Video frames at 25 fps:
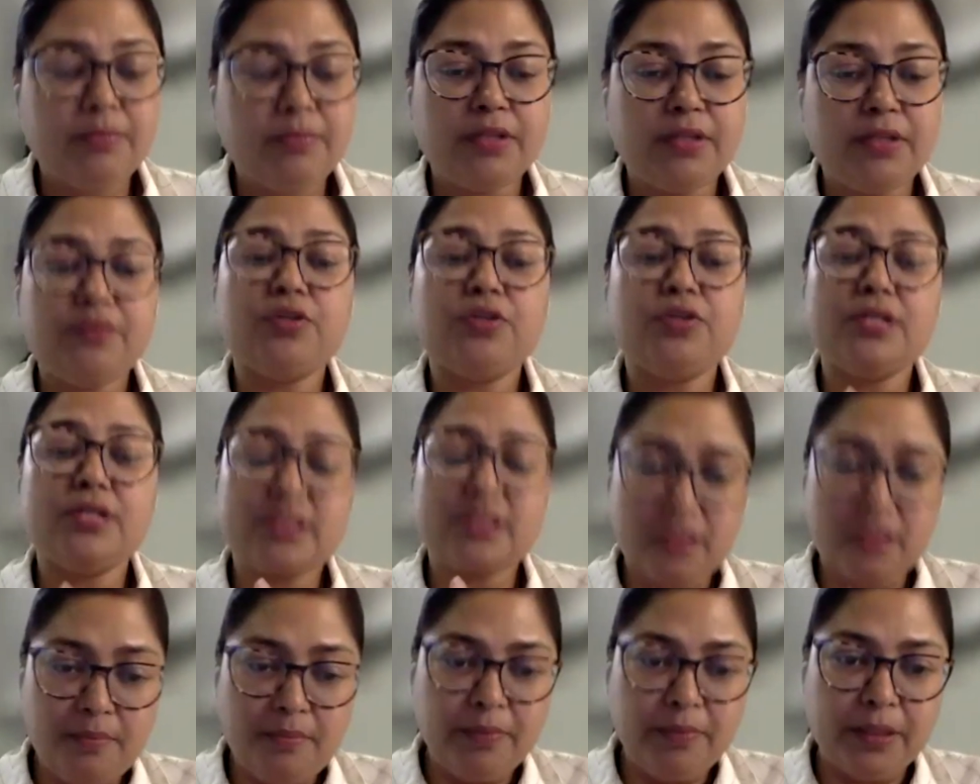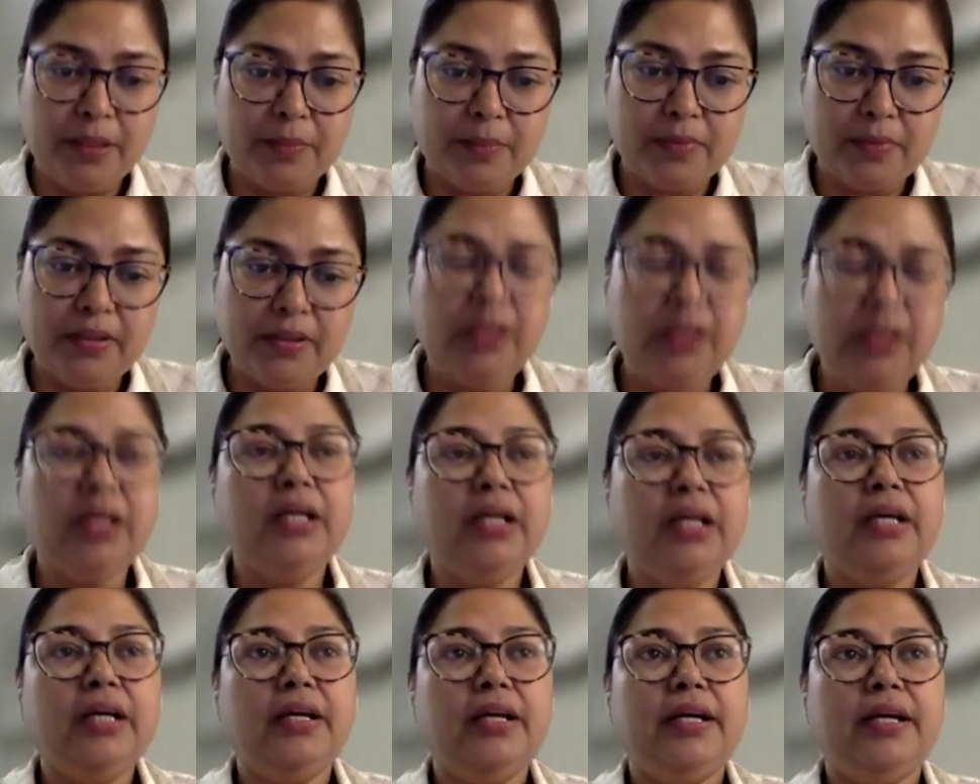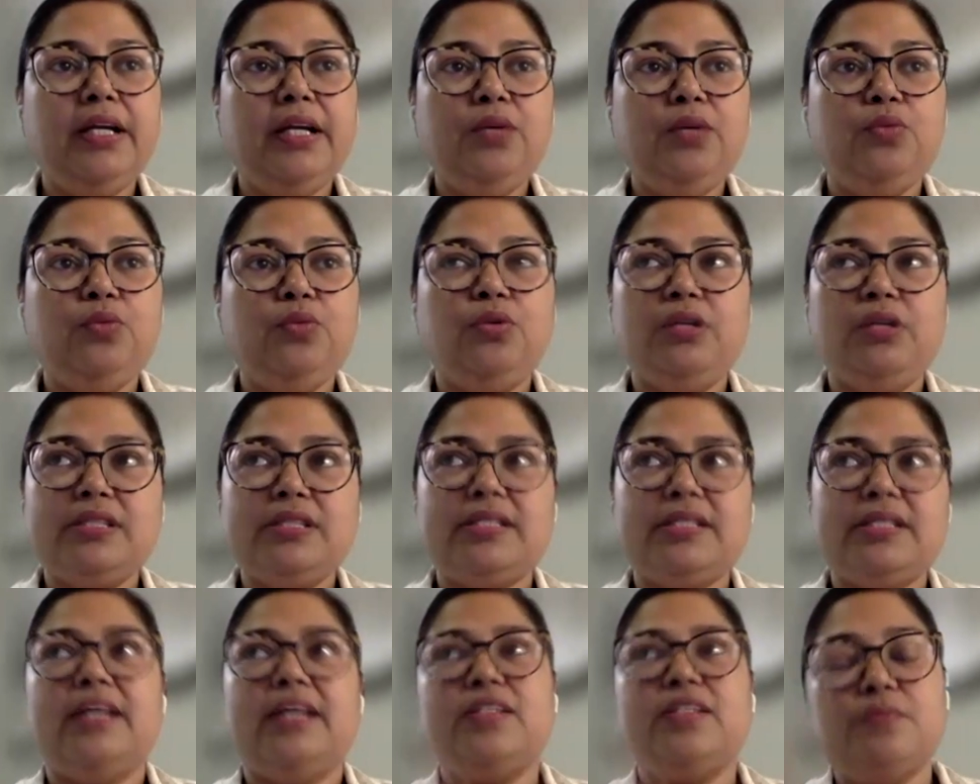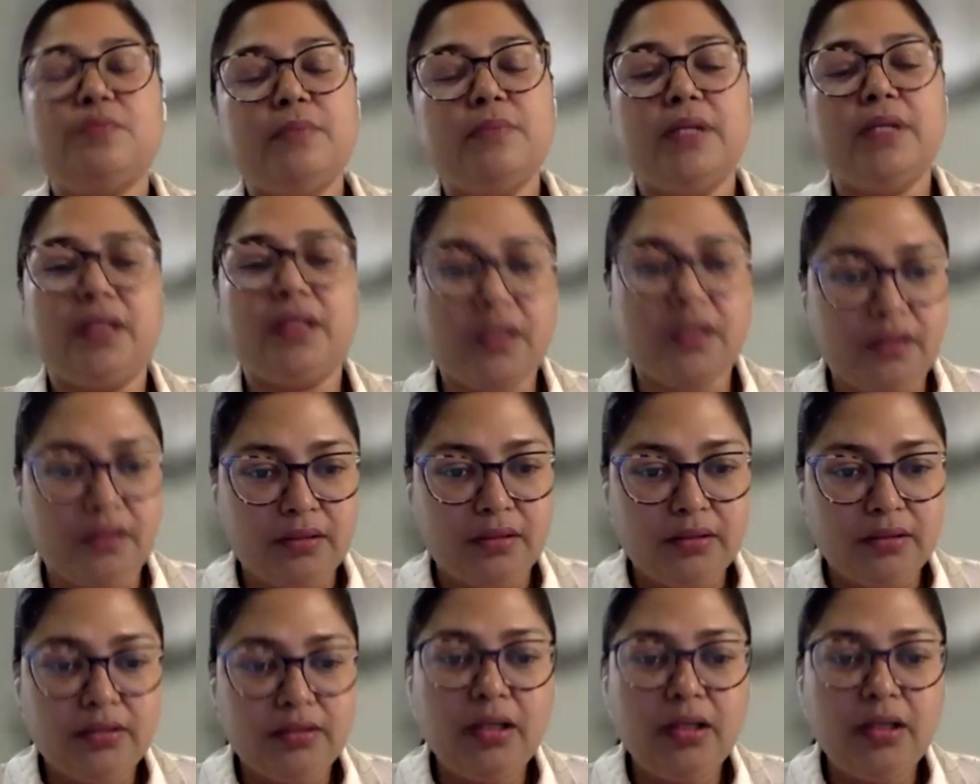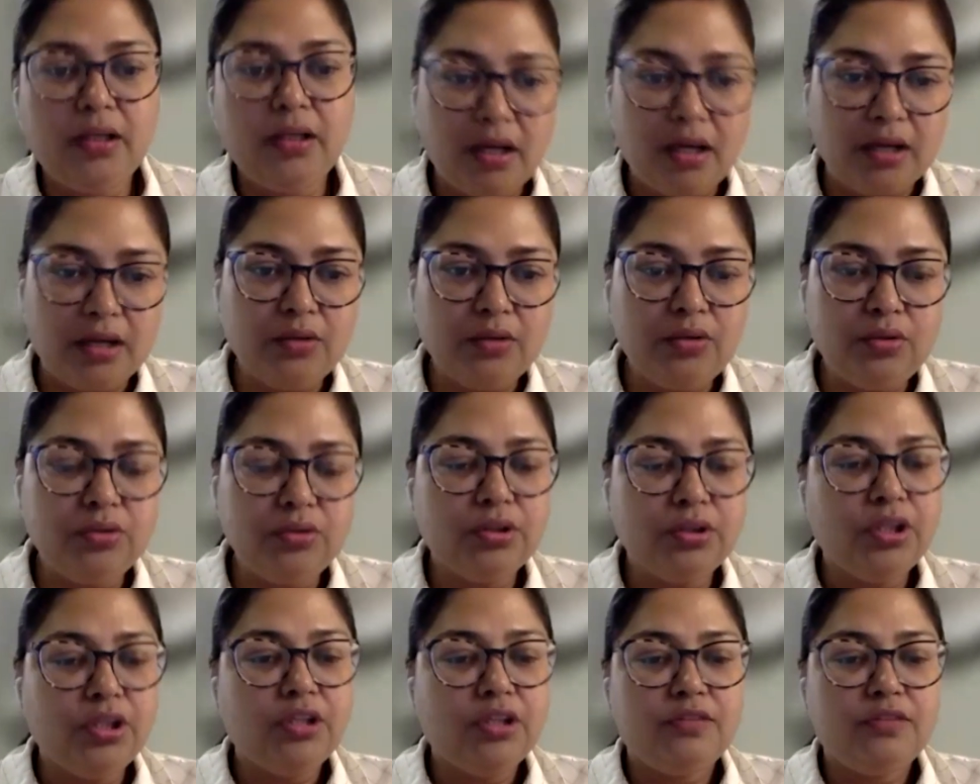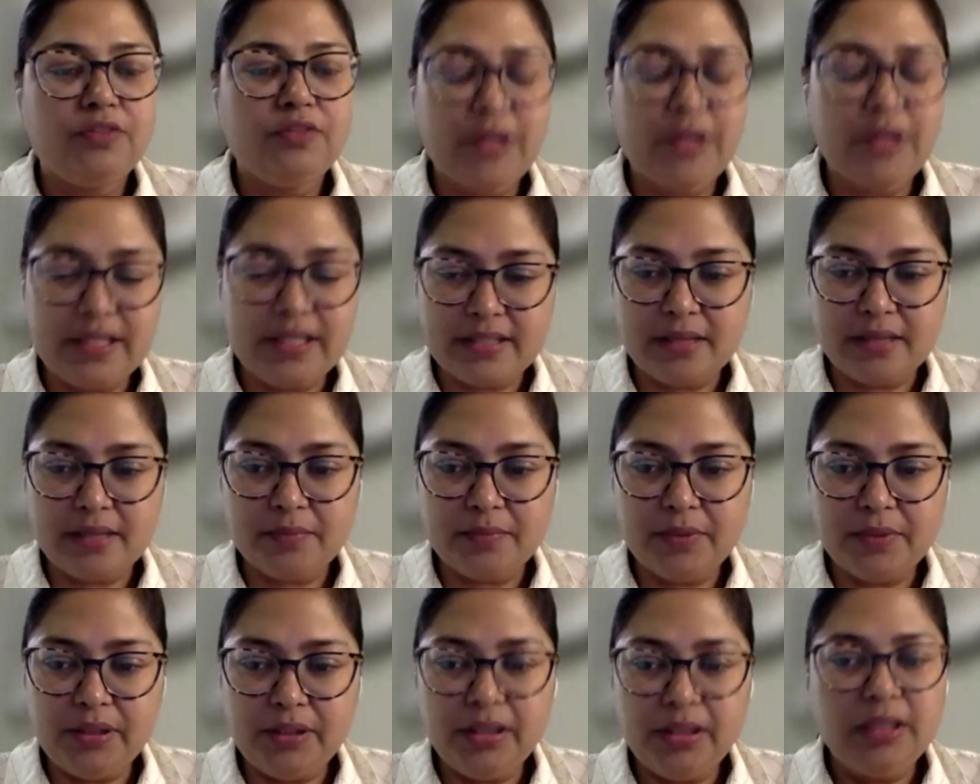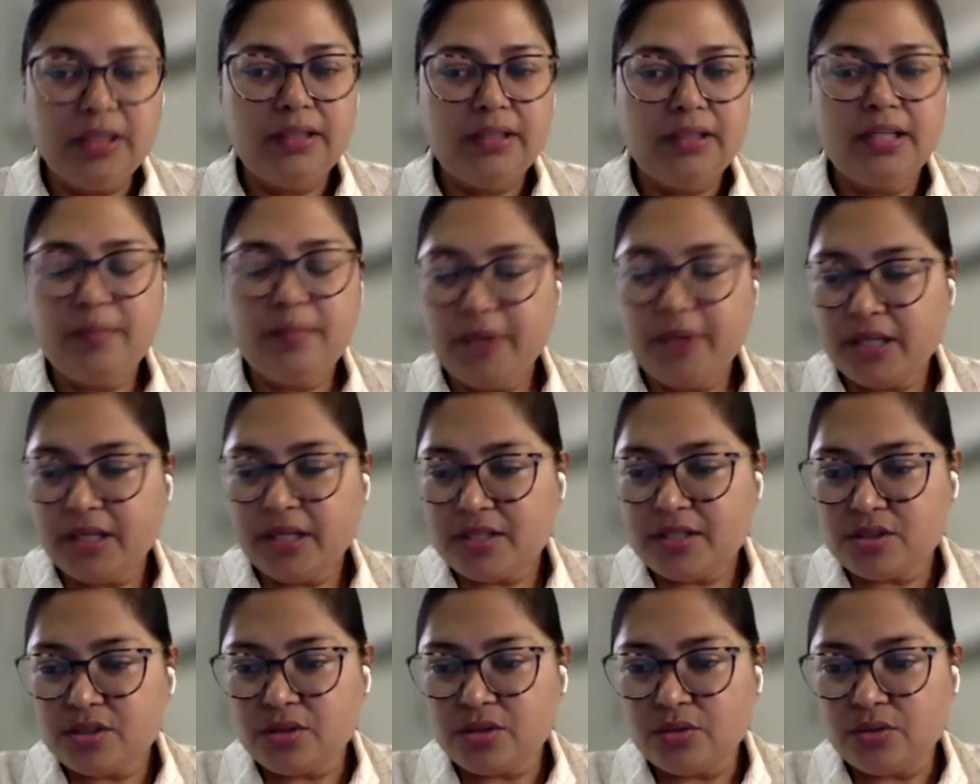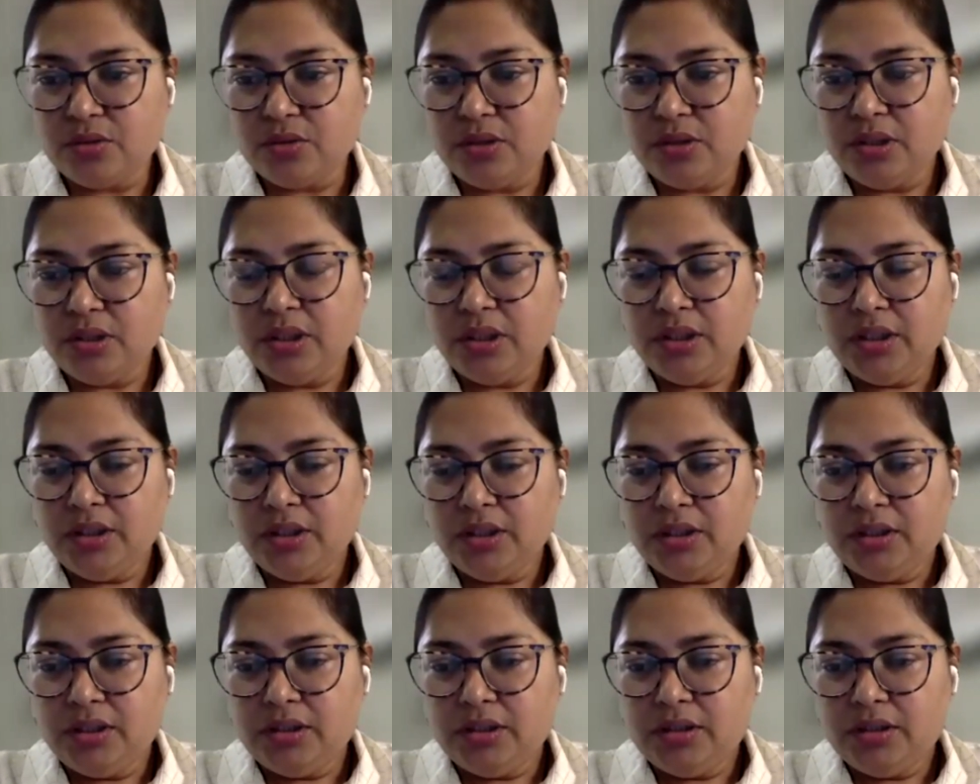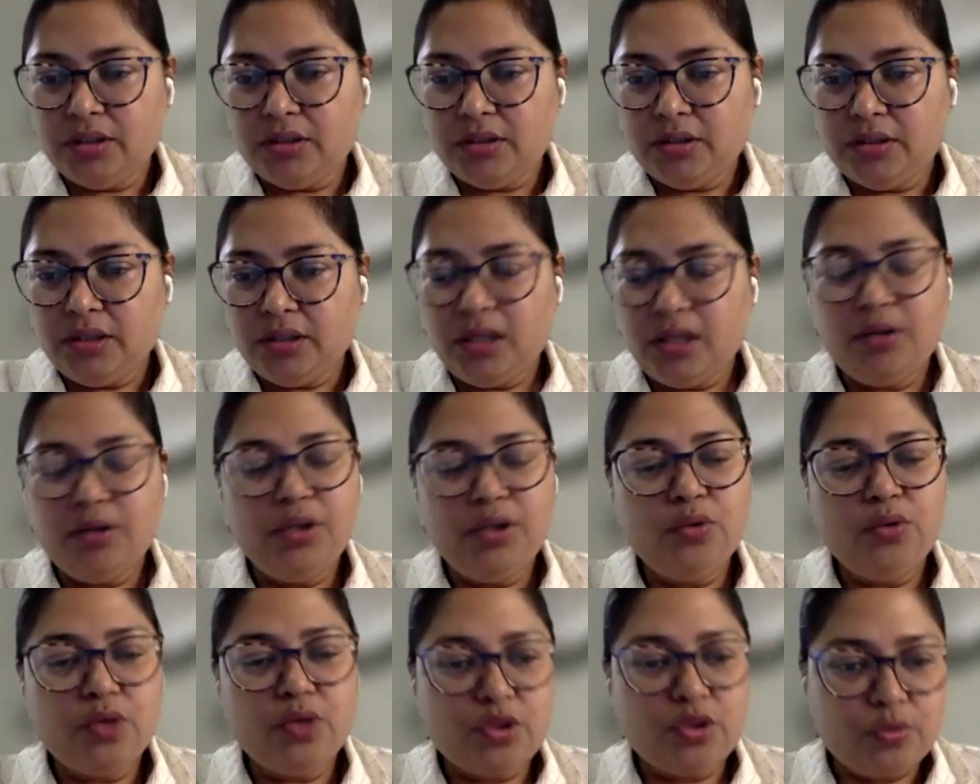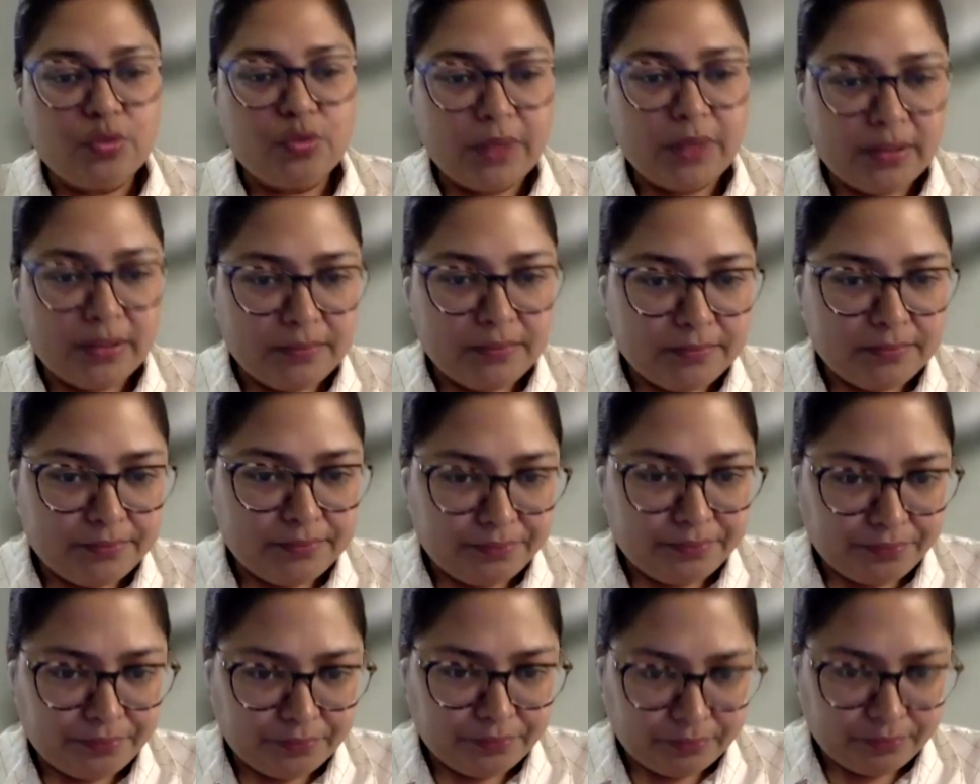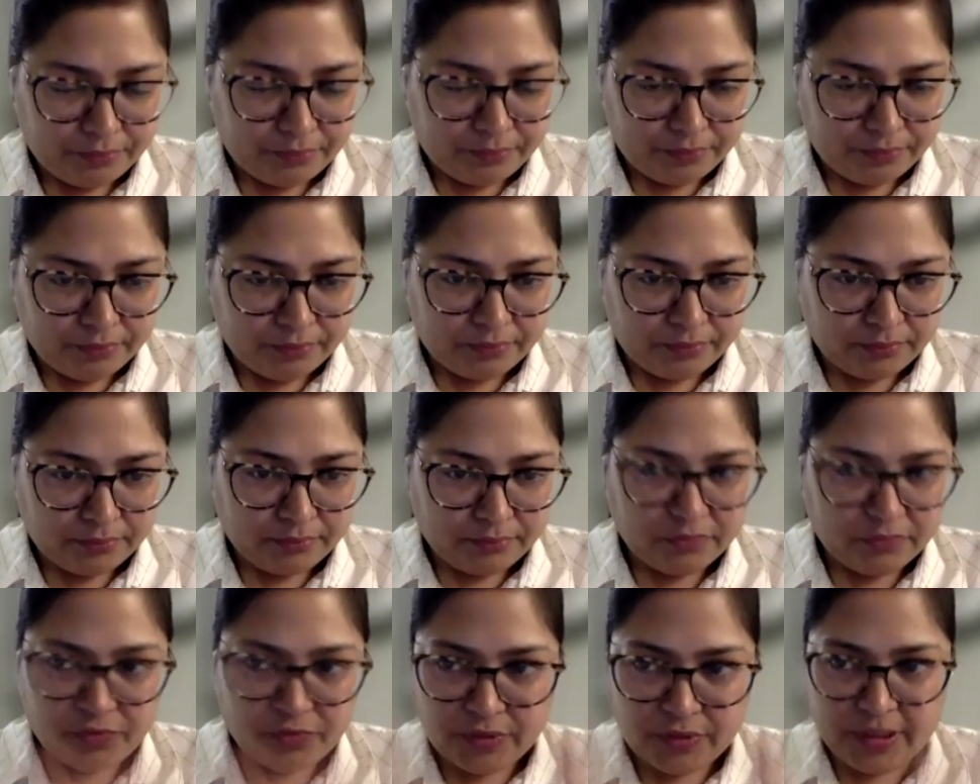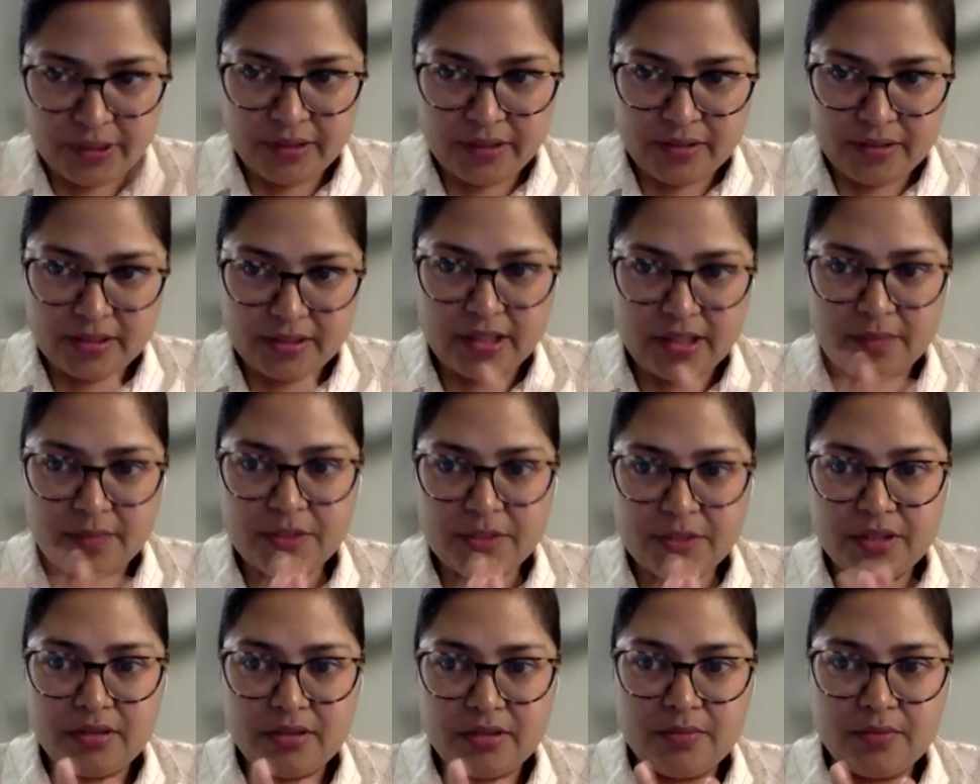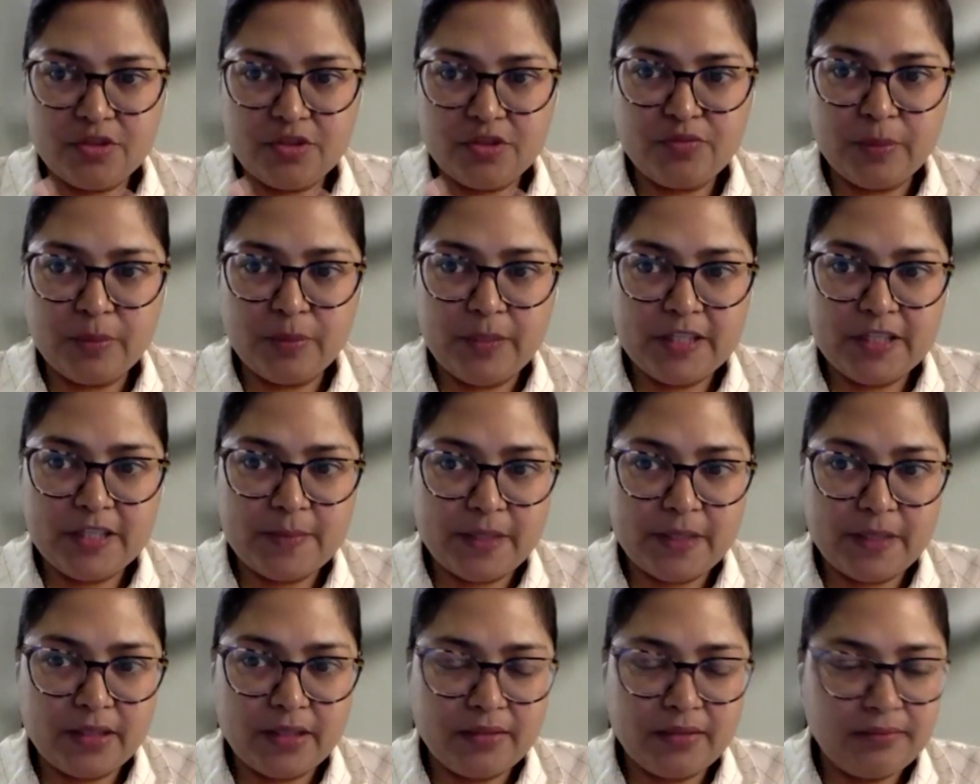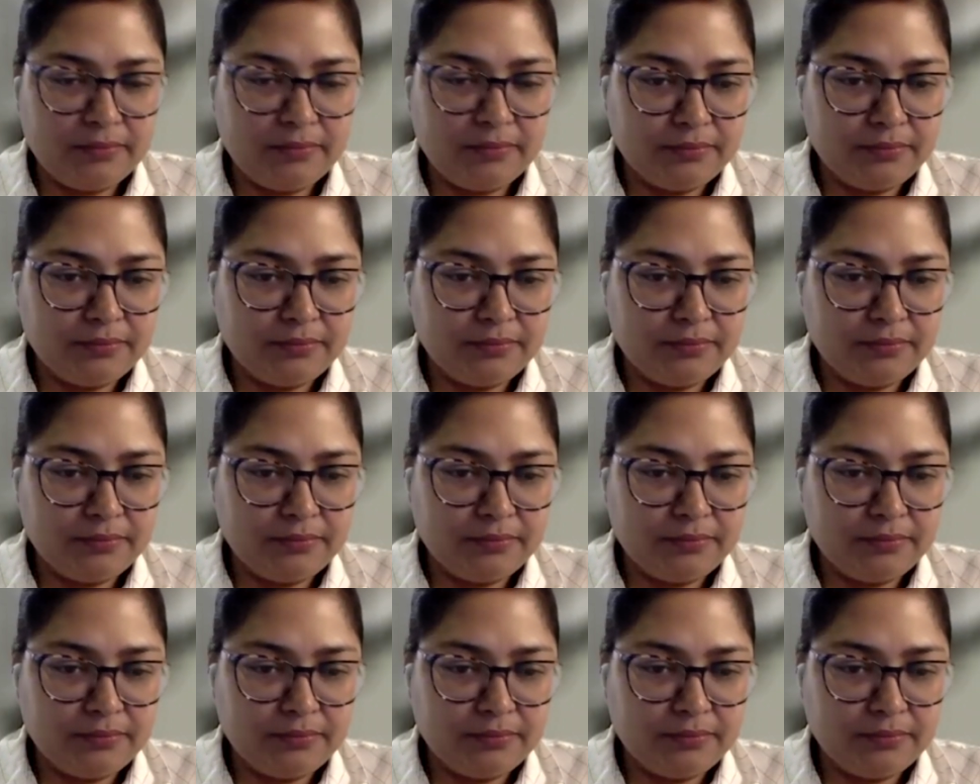But for some people, it works as a miracle. How? For example, let me ask you, how do you want to be when it comes in terms of public speaking?